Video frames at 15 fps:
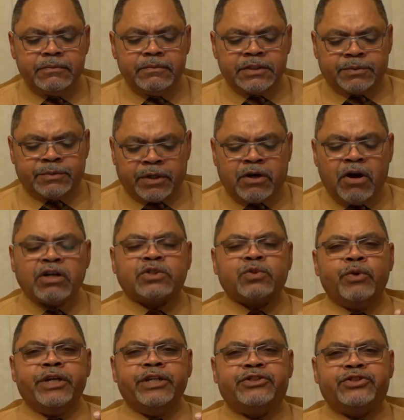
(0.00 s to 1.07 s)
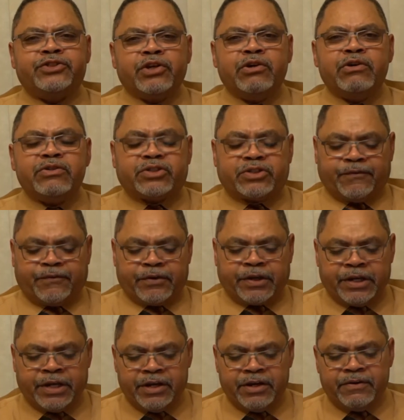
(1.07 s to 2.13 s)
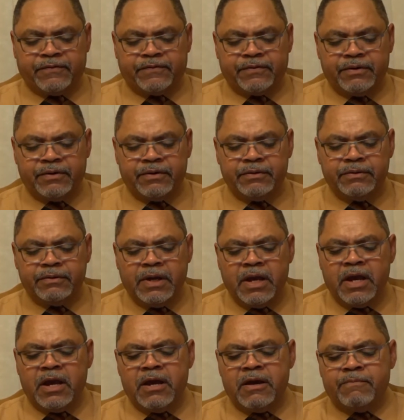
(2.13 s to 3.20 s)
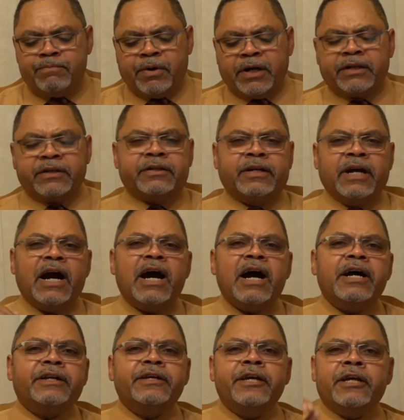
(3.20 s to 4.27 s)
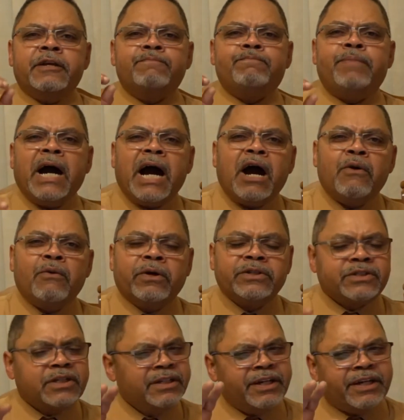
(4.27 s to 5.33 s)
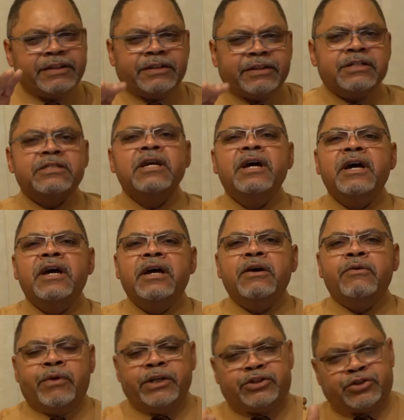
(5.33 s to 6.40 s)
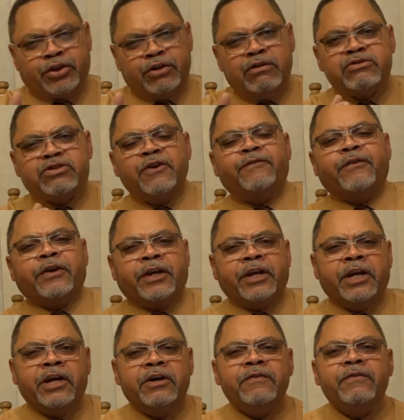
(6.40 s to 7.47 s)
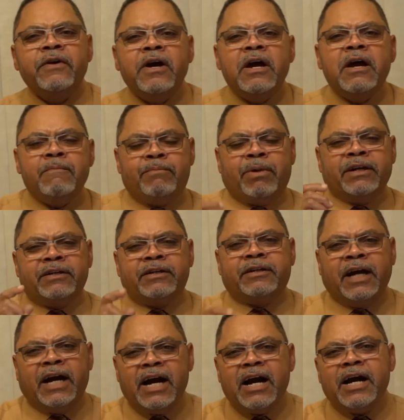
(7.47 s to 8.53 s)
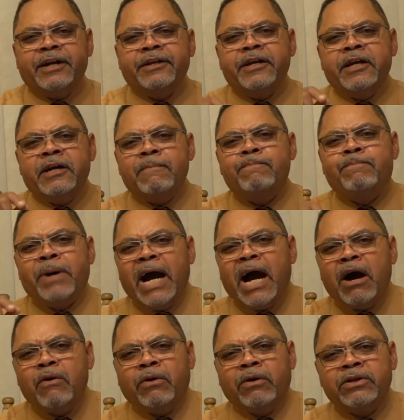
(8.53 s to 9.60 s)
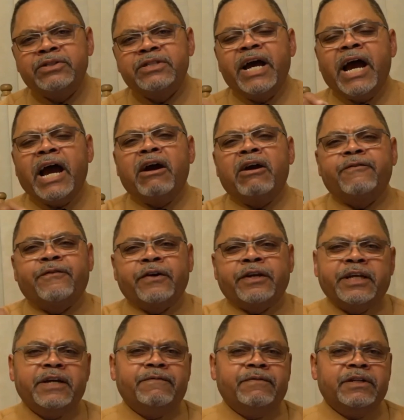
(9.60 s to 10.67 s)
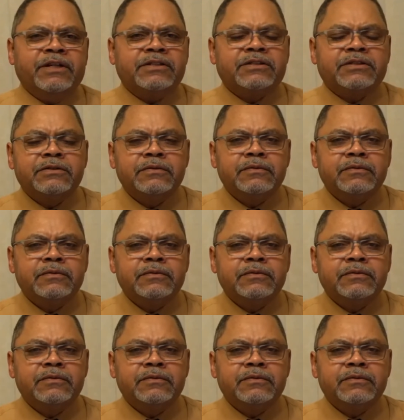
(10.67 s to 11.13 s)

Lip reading: It's because we choose to forgive. But God empowers, look at this, we choose to forgive, but God empowers our forgiveness.